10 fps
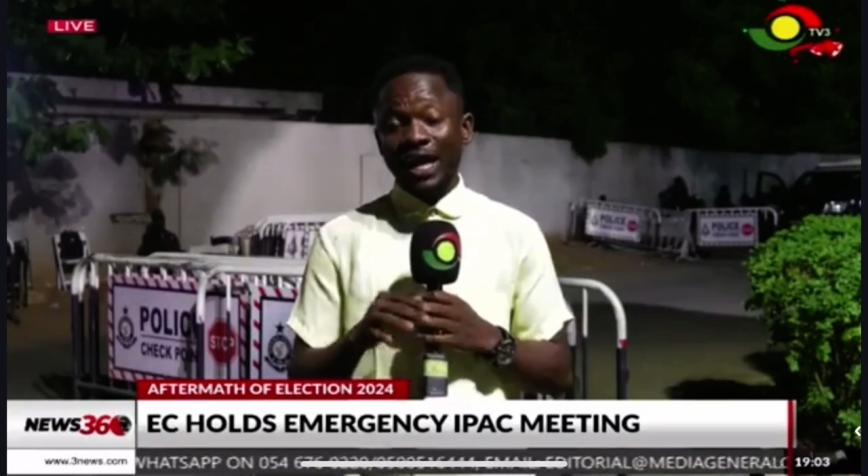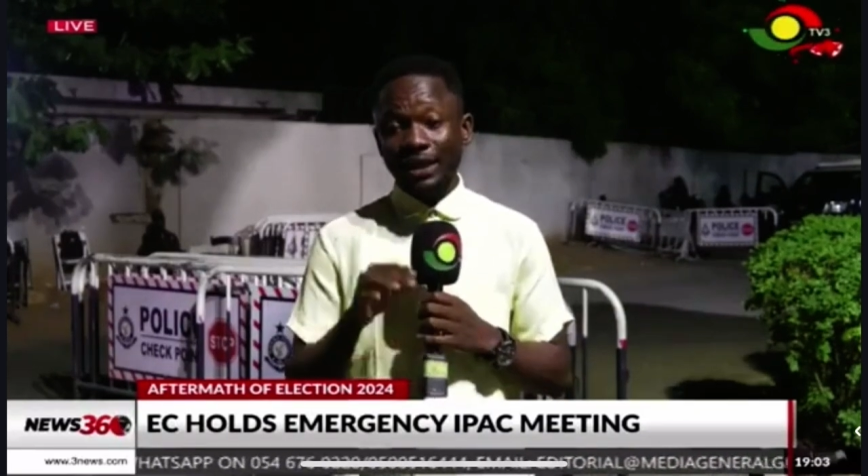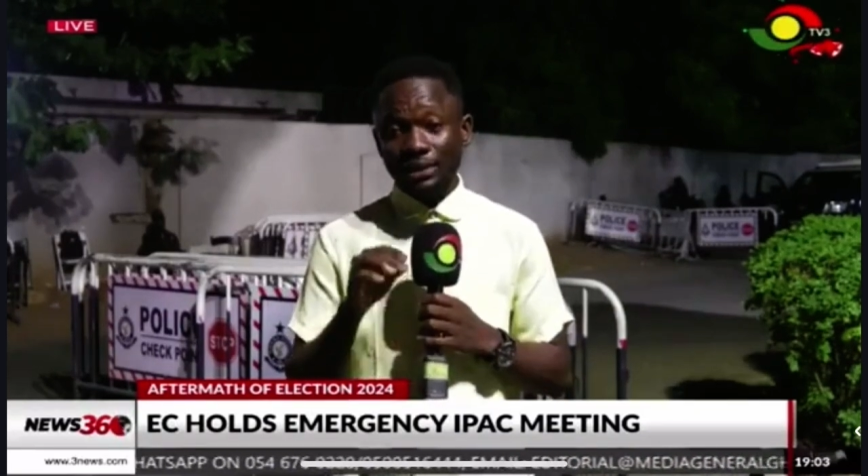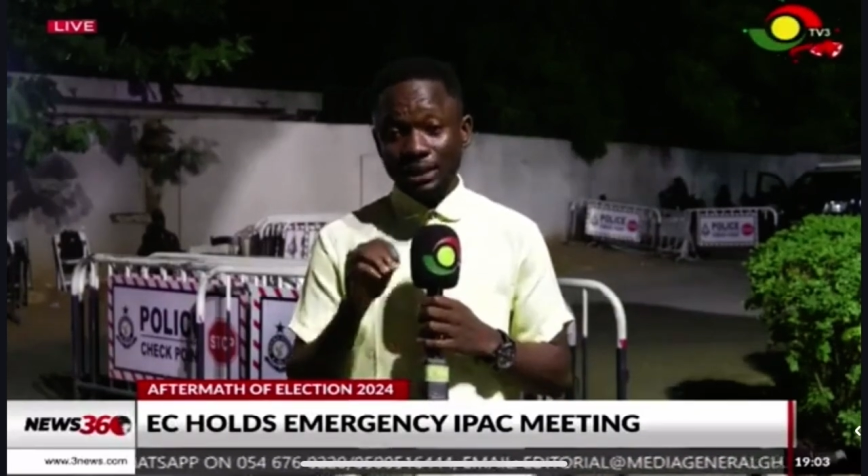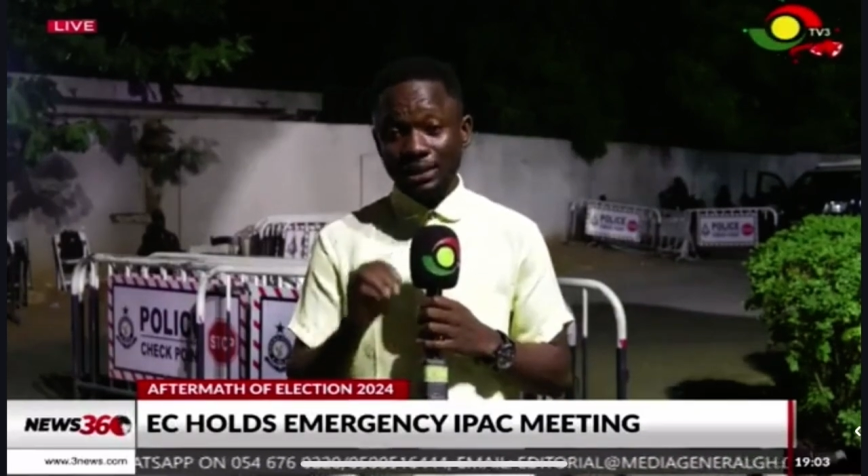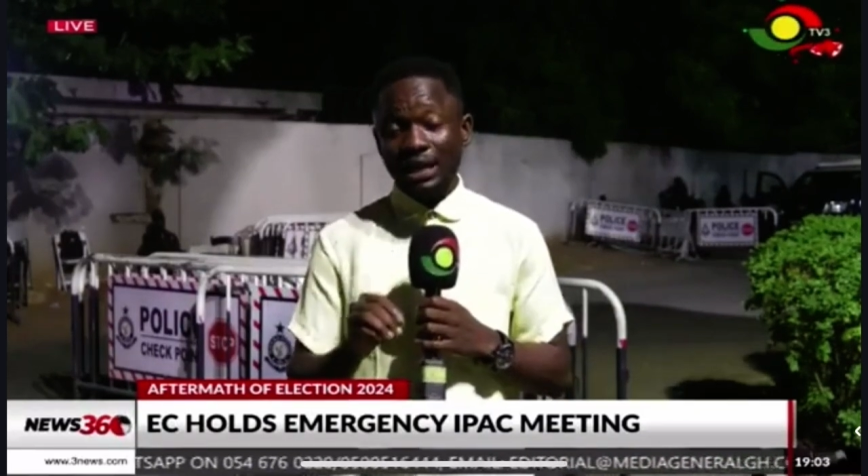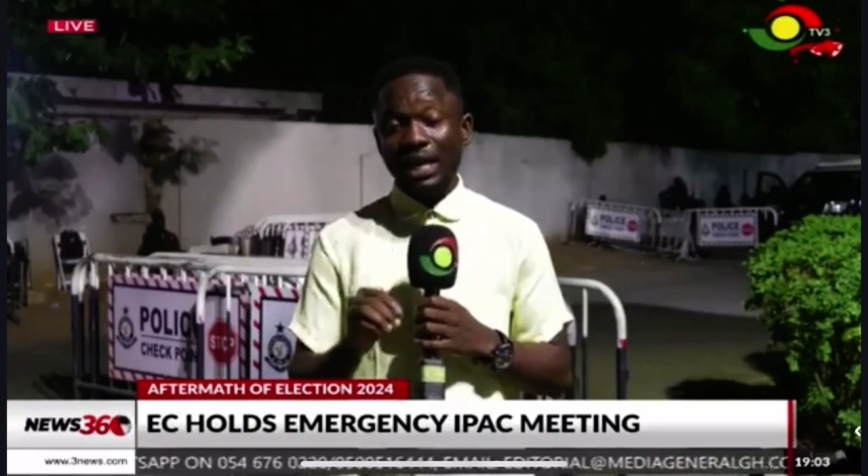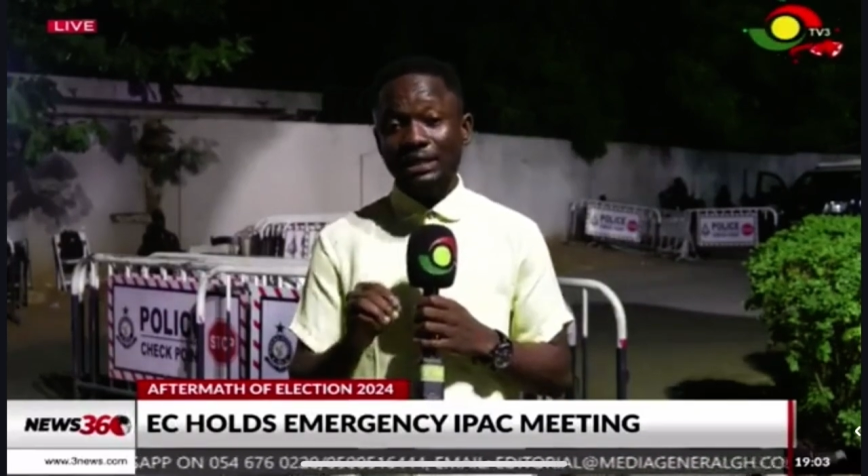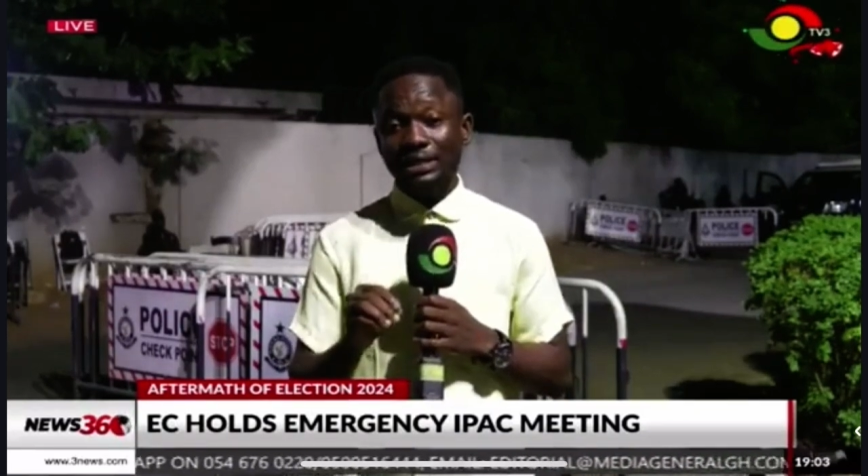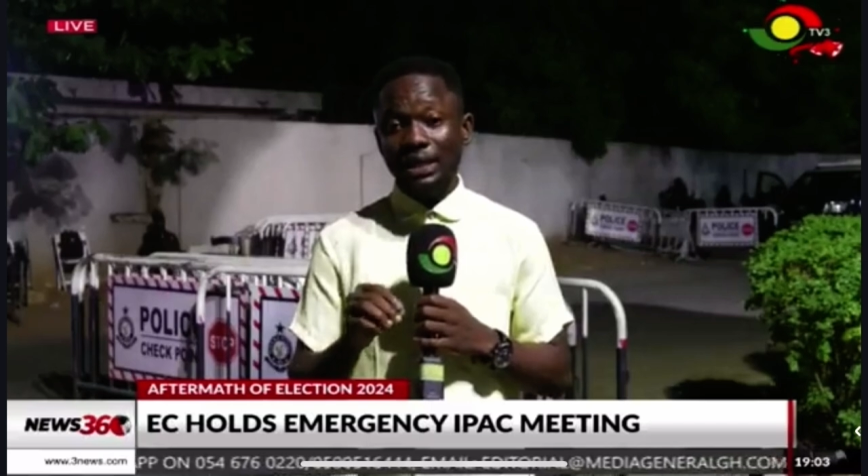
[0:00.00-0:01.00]
is
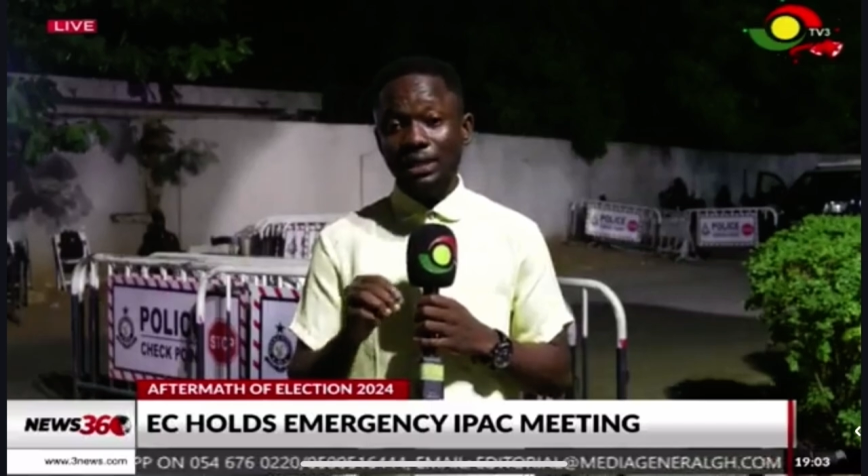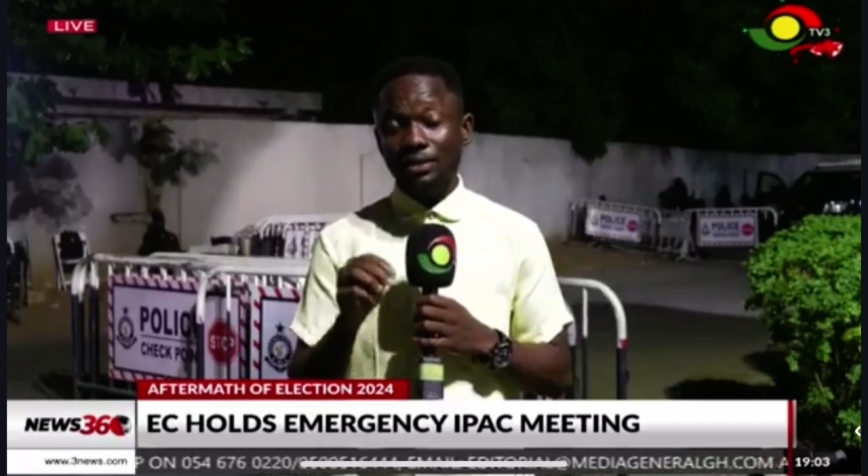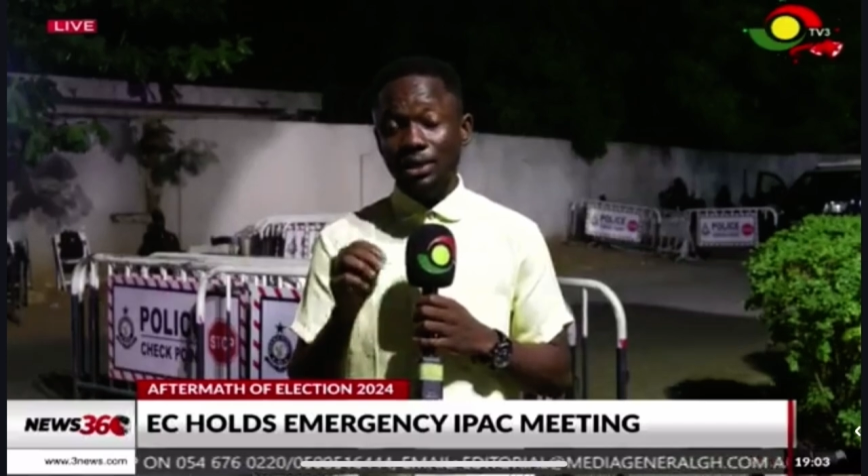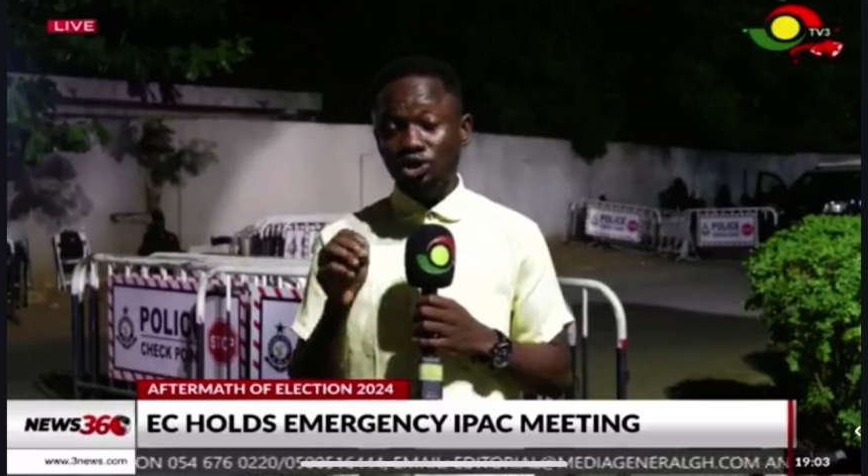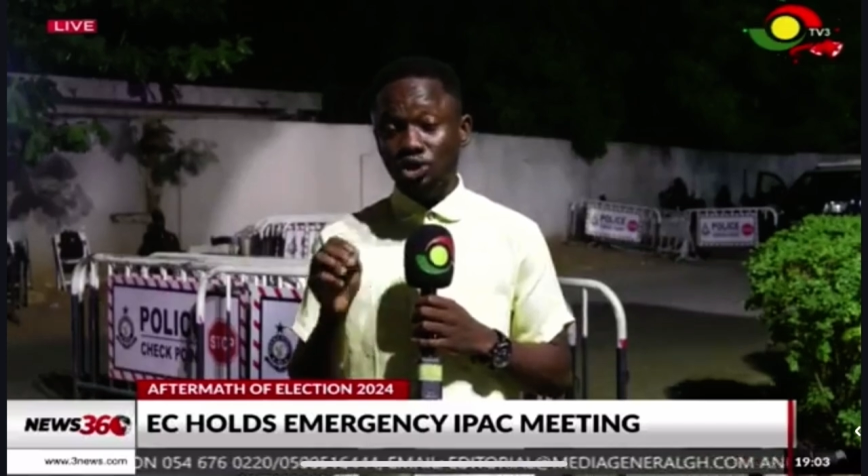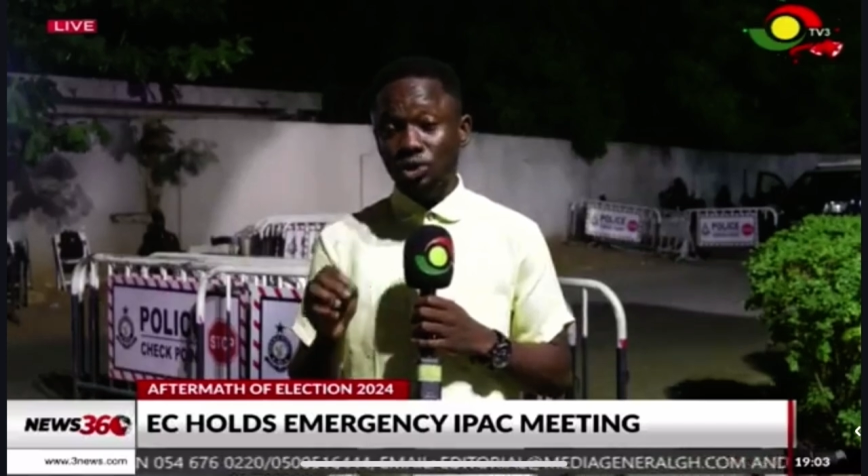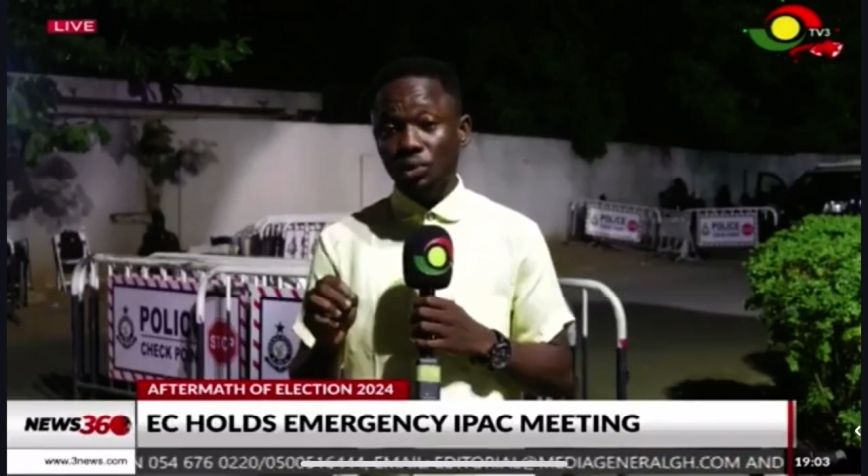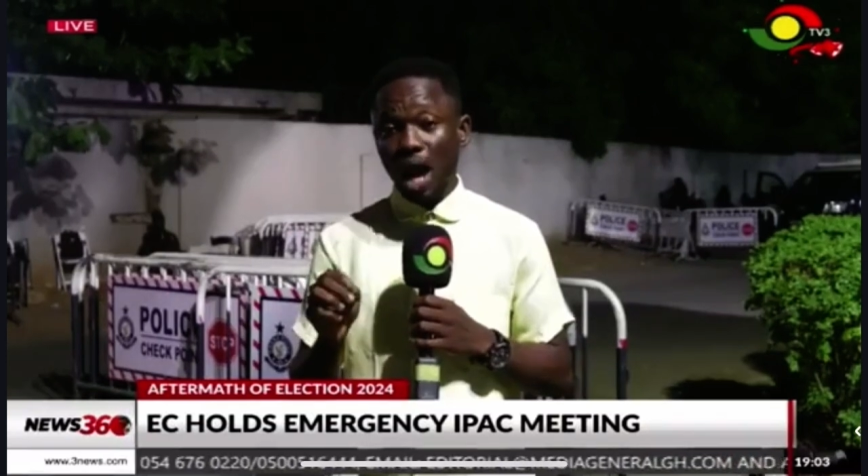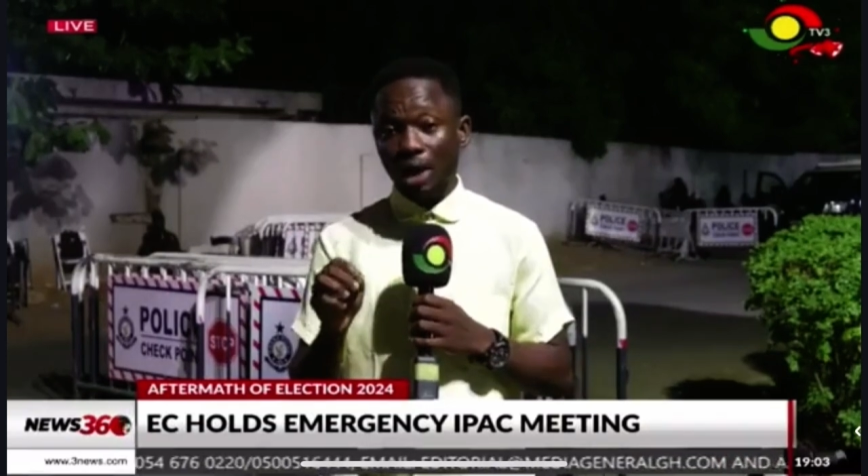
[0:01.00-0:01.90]
discussing these 2